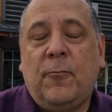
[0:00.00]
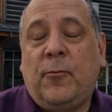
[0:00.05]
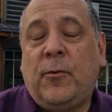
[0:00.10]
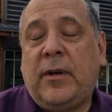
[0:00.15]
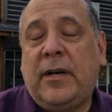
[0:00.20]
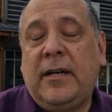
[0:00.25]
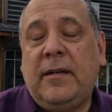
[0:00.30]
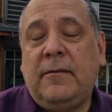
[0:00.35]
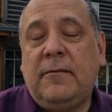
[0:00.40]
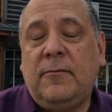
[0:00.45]

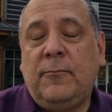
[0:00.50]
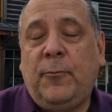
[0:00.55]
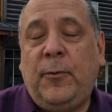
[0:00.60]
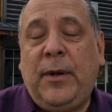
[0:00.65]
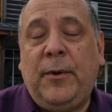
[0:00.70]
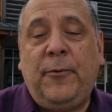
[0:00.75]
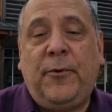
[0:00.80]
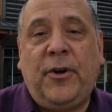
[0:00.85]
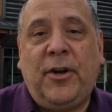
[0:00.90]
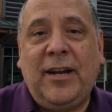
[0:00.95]
what
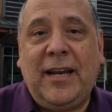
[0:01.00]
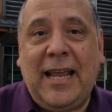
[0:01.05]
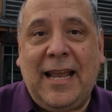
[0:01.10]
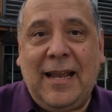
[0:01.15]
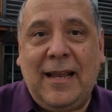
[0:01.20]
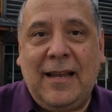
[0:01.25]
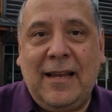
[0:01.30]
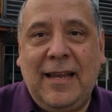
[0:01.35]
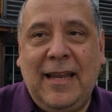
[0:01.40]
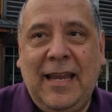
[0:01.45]
we could
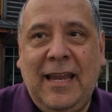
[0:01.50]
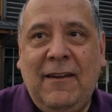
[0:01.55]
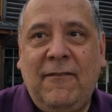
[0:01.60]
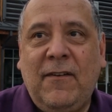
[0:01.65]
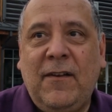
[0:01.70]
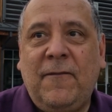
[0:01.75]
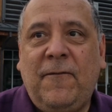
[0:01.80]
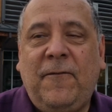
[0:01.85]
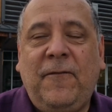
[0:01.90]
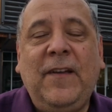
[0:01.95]

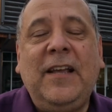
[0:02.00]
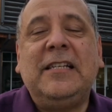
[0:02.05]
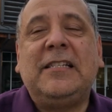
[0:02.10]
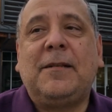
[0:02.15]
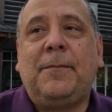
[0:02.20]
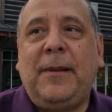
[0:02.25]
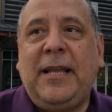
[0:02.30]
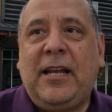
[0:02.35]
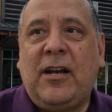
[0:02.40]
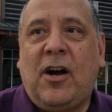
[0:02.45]
even
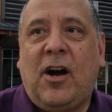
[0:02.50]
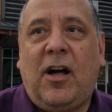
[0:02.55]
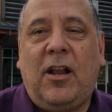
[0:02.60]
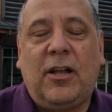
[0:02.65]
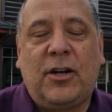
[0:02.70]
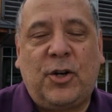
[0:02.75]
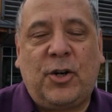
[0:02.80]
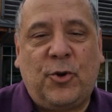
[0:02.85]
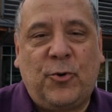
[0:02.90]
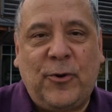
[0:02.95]
feasibly
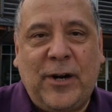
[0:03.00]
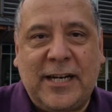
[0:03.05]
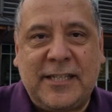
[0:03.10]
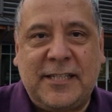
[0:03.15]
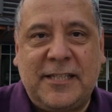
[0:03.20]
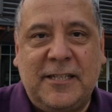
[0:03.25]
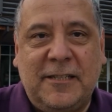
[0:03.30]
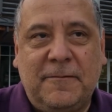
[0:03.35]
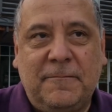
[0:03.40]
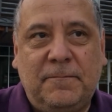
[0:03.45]
call a
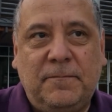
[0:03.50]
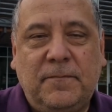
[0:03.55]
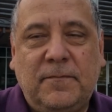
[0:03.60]
correction?